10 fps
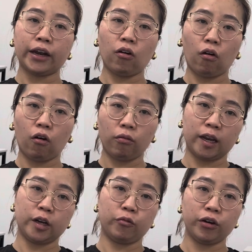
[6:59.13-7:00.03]
home
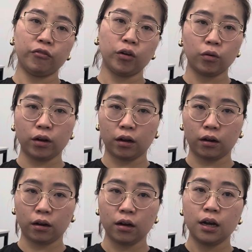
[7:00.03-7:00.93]
and review
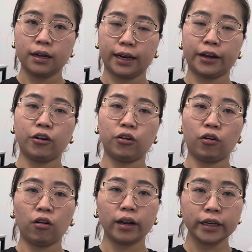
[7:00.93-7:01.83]
the like the
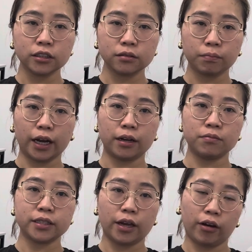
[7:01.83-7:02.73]
knowledge by
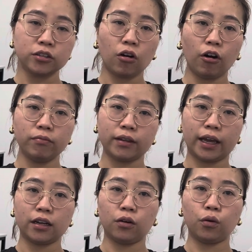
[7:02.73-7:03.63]
themselves at home
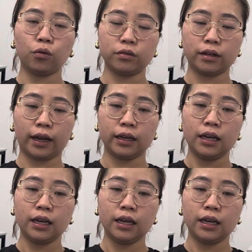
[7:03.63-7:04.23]
that are good, then